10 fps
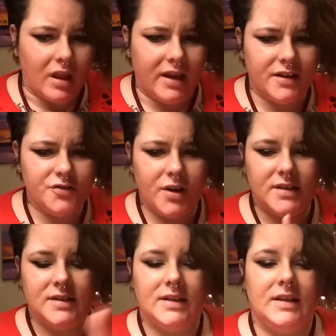It
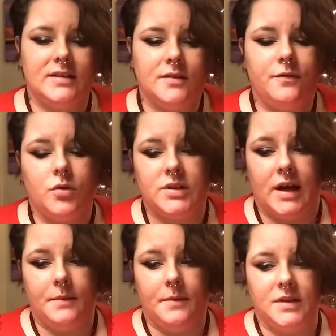addressed these 4
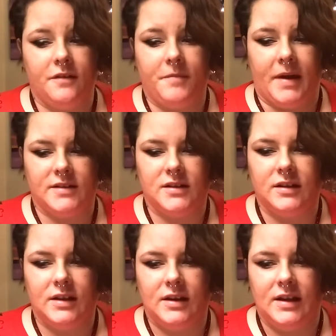types of
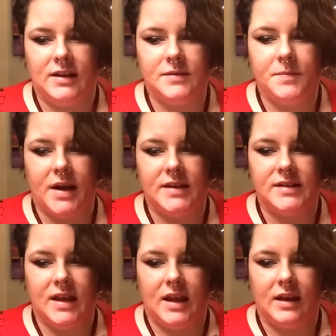masculinities by
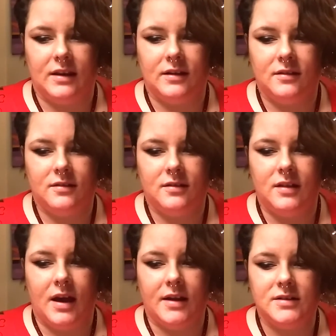saying
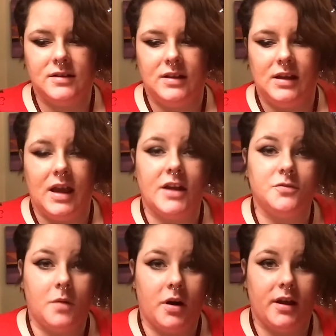that the
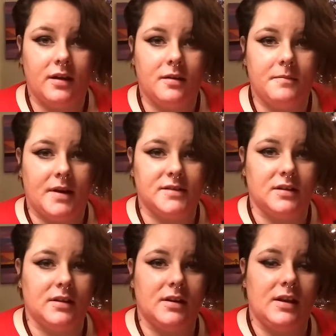hegemonic
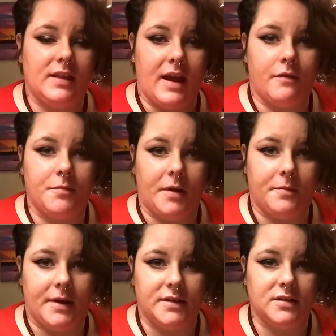masculinity, the alpha male
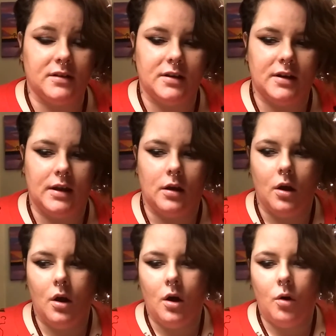masculinity,
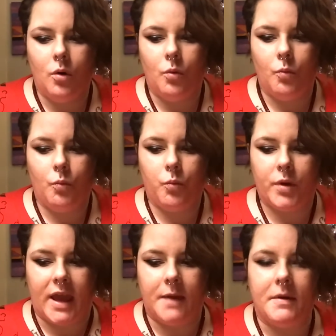
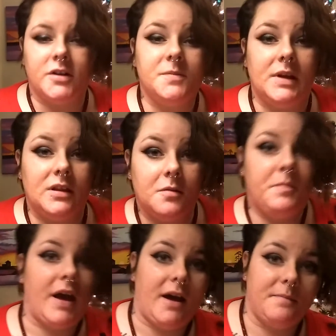came out to be the
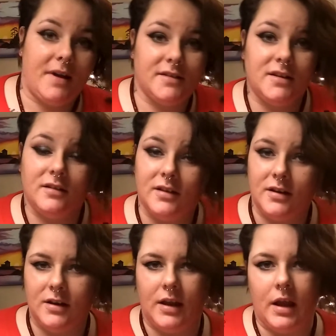bad
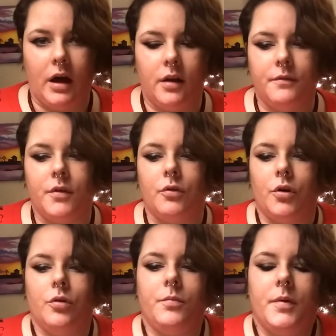masculinity out of the
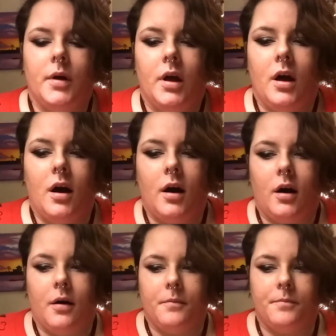group.
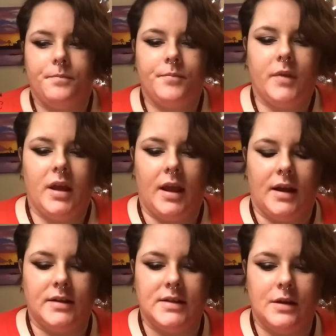
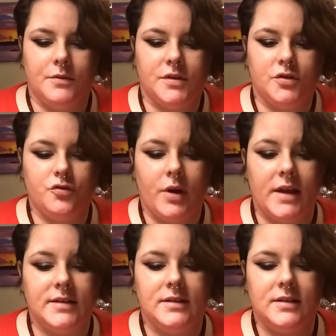And it was
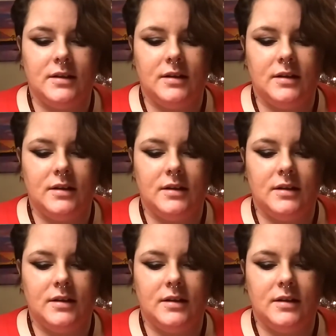addressed